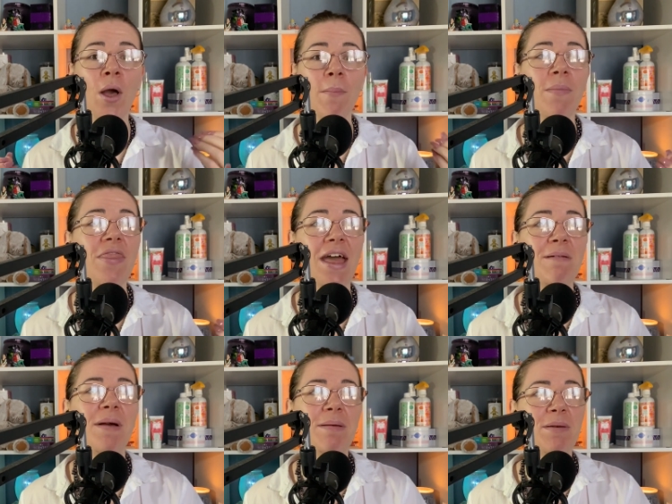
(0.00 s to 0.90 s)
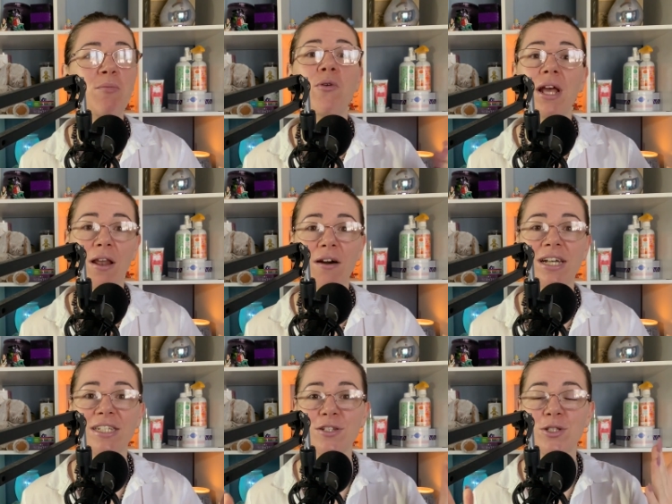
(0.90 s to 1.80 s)
but they may be more
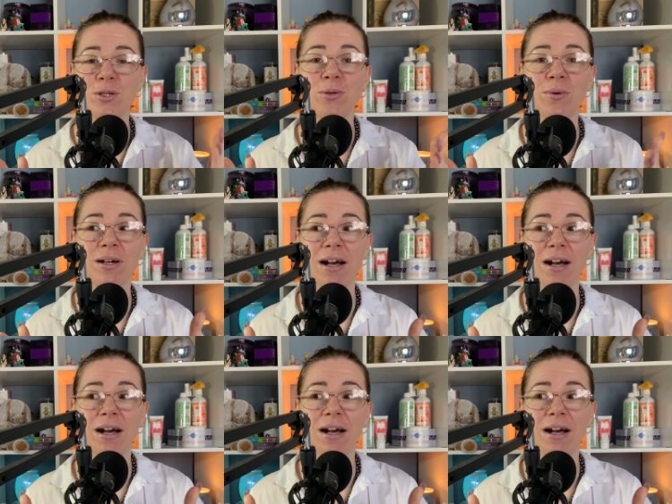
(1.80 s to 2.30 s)
inclined to